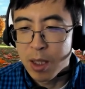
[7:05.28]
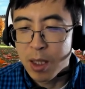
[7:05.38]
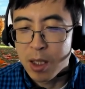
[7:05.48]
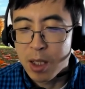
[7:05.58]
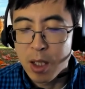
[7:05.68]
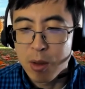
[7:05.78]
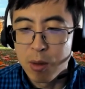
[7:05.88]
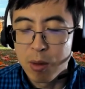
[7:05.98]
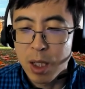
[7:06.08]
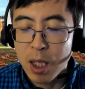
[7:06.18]
such as
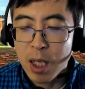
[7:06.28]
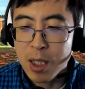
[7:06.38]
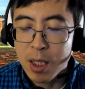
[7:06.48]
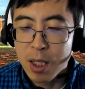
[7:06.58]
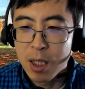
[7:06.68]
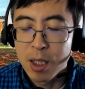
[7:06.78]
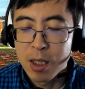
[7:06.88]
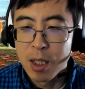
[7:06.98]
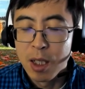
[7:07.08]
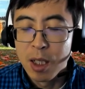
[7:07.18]
Google
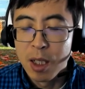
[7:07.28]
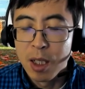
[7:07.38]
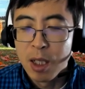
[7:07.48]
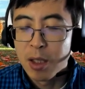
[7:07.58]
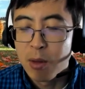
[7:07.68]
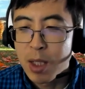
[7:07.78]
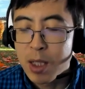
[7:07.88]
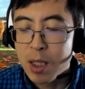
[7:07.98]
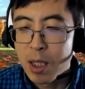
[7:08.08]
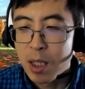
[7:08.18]
Glasses, and
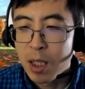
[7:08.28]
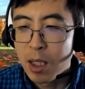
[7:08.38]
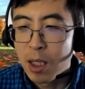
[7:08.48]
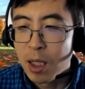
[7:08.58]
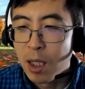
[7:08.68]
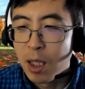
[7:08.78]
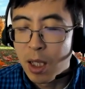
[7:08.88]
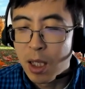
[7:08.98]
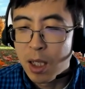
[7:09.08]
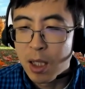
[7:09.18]
recently
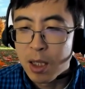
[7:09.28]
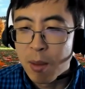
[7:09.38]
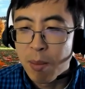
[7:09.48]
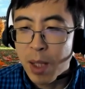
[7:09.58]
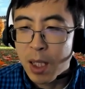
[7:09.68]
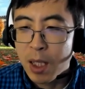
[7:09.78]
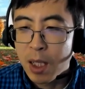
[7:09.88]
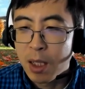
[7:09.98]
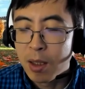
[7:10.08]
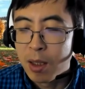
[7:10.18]
the
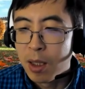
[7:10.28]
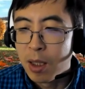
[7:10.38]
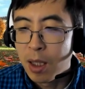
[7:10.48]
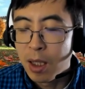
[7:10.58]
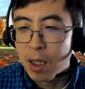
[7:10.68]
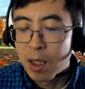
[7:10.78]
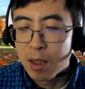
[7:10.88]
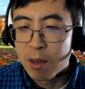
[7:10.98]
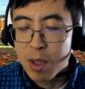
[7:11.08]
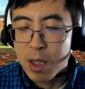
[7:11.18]
Meta
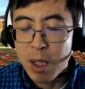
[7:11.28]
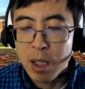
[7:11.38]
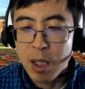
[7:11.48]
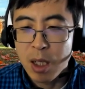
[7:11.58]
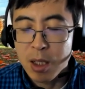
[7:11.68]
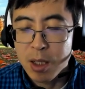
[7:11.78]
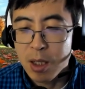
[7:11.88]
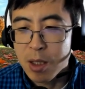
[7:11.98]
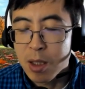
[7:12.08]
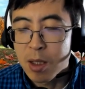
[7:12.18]
smart
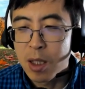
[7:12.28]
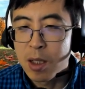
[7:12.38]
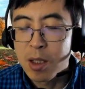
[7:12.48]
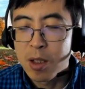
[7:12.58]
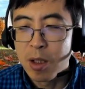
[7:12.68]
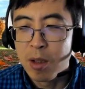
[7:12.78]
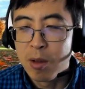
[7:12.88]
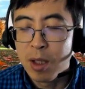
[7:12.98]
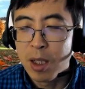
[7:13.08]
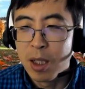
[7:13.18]
glasses. Okay,
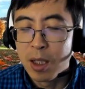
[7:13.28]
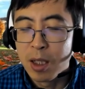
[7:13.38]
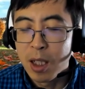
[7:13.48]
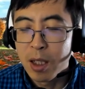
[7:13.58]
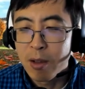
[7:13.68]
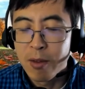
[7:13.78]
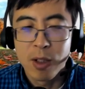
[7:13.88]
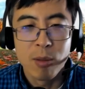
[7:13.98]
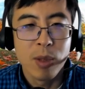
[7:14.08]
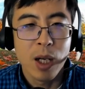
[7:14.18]
so neither of
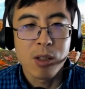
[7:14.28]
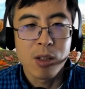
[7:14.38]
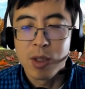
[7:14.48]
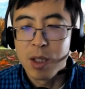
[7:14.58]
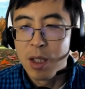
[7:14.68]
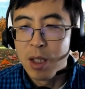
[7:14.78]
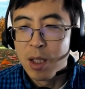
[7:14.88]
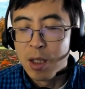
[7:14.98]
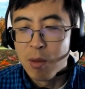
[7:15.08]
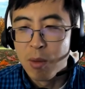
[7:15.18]
them actually
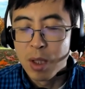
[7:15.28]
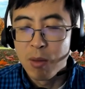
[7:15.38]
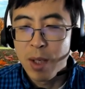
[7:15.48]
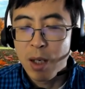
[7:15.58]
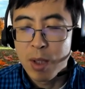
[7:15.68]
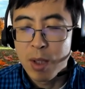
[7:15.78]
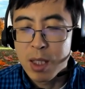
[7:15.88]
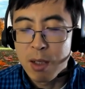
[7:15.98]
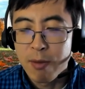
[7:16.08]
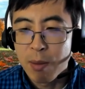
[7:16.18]
were well
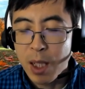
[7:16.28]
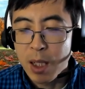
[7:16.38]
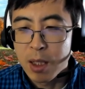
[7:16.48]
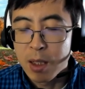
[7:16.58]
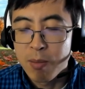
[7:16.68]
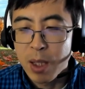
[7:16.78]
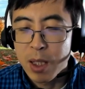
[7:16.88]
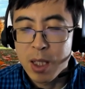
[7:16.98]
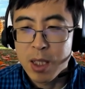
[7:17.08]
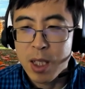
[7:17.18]
received by
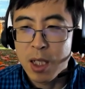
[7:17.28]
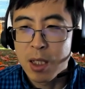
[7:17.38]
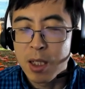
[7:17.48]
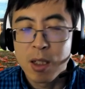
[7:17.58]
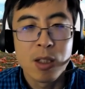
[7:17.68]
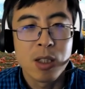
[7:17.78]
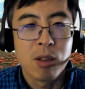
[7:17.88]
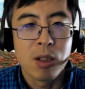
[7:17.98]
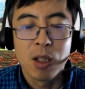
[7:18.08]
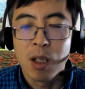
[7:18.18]
the society.
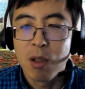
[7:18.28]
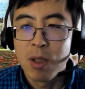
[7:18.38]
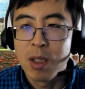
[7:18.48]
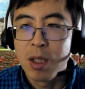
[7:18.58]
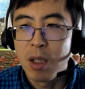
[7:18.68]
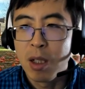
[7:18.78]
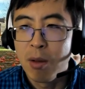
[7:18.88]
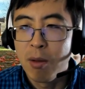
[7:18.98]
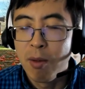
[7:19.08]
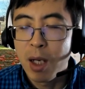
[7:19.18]
So there already are
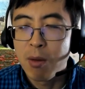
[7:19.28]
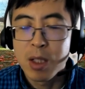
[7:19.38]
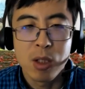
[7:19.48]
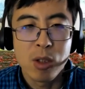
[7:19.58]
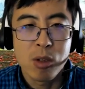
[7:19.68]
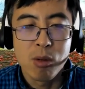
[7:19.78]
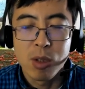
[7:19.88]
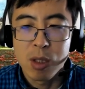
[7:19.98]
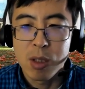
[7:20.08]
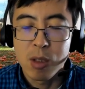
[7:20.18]
various
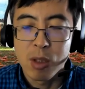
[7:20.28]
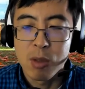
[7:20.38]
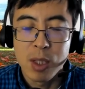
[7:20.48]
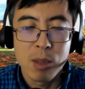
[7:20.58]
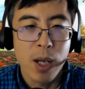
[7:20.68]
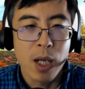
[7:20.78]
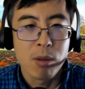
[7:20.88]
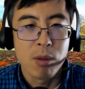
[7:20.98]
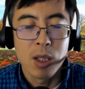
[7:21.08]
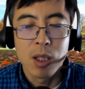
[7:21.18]
issues associated with
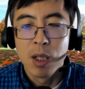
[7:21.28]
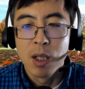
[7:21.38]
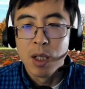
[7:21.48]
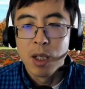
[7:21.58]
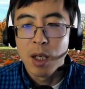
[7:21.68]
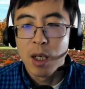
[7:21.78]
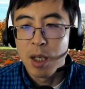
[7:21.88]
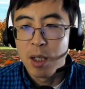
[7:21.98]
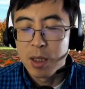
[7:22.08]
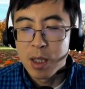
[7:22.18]
battery,
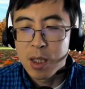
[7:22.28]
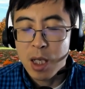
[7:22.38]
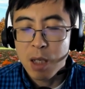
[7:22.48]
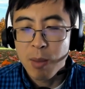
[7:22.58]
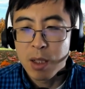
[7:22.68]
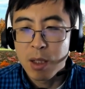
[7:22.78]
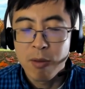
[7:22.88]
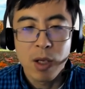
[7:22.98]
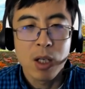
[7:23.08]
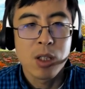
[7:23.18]
the segmented
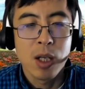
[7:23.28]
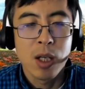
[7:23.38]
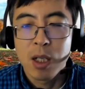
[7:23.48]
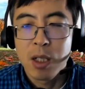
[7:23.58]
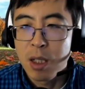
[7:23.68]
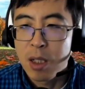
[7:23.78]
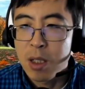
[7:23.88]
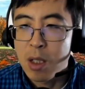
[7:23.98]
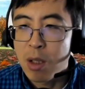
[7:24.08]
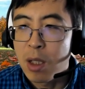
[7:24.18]
functionality,
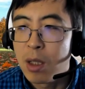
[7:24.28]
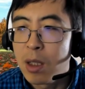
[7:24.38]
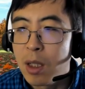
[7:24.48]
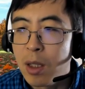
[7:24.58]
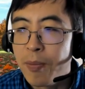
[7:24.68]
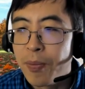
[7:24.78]
etc. Okay.